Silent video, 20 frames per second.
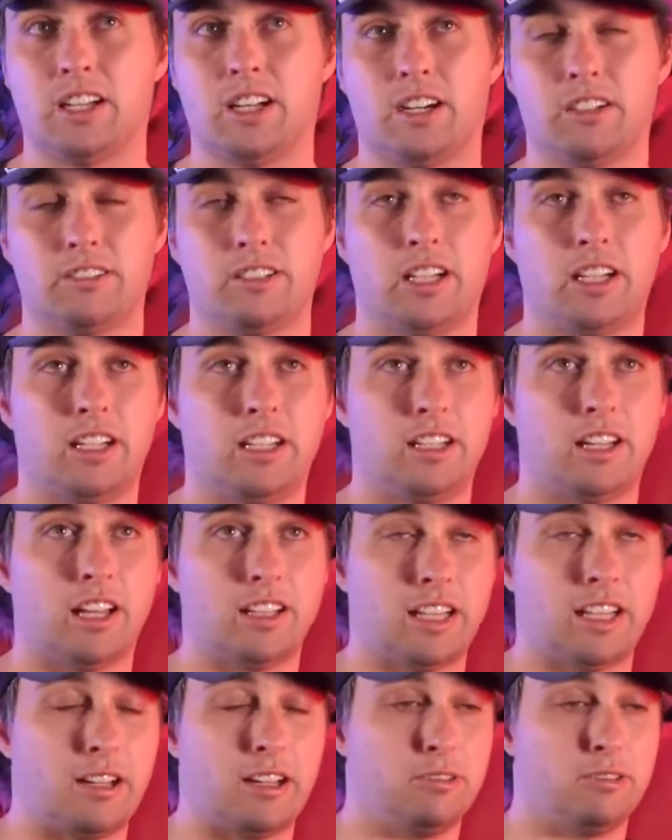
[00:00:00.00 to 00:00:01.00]
are not
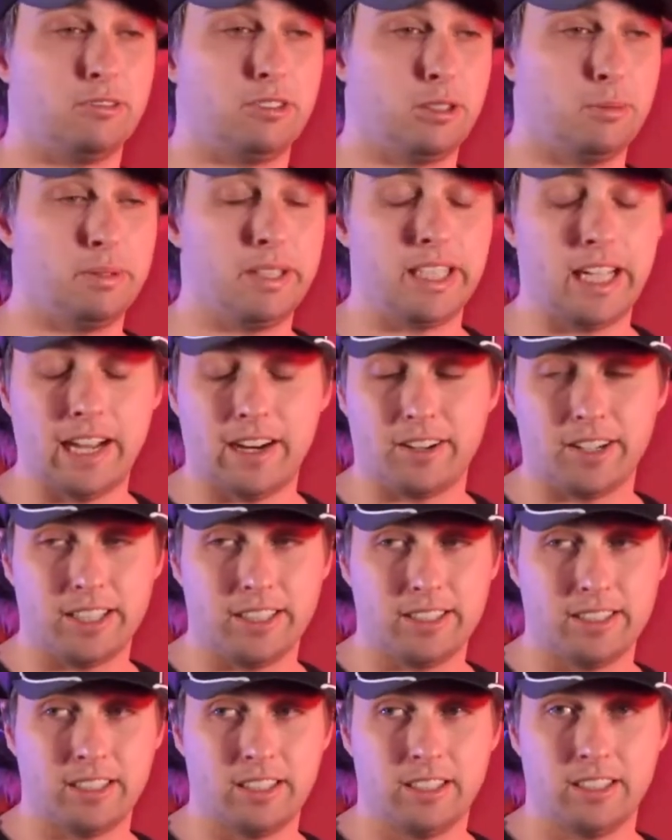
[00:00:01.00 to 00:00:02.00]
allowed to be
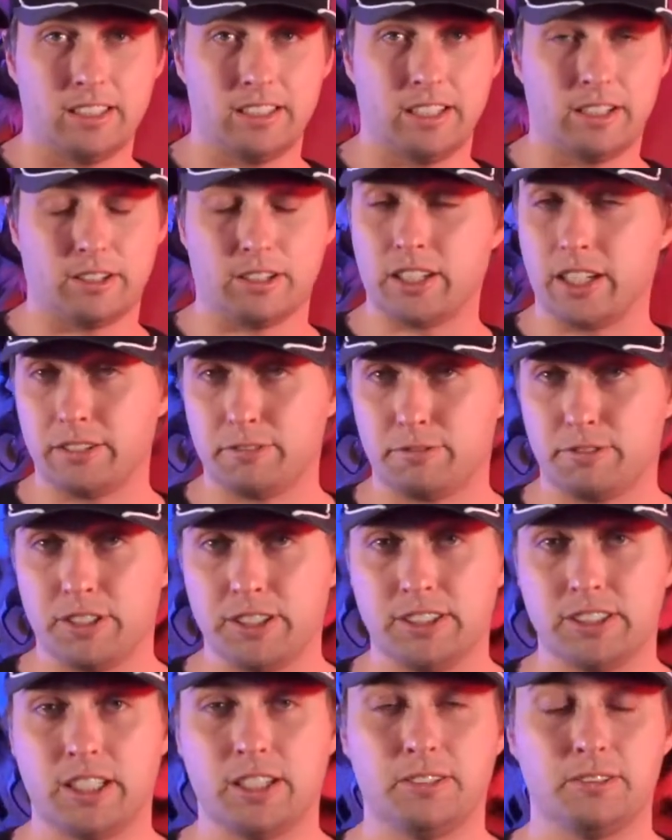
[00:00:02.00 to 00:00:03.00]
carried. They're gun-free
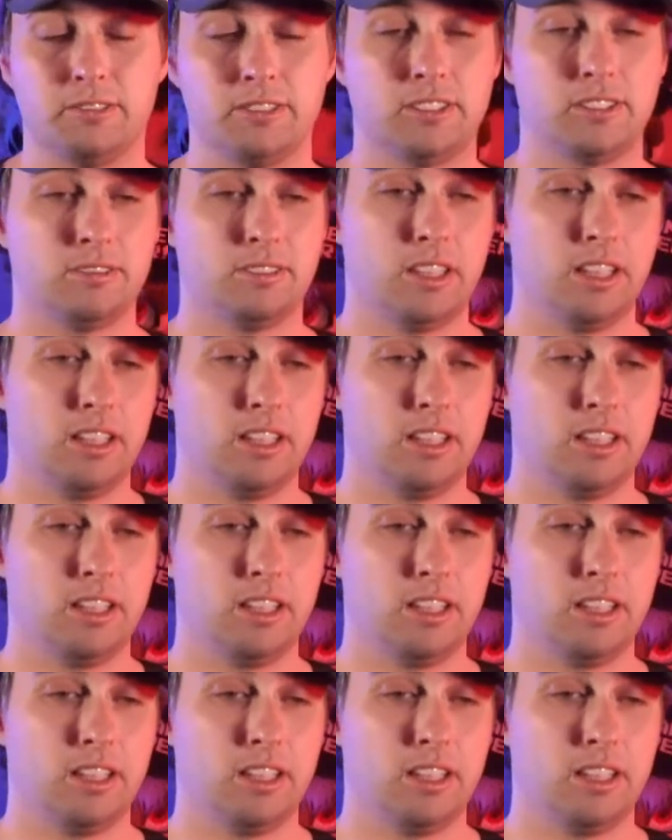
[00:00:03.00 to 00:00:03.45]
zones.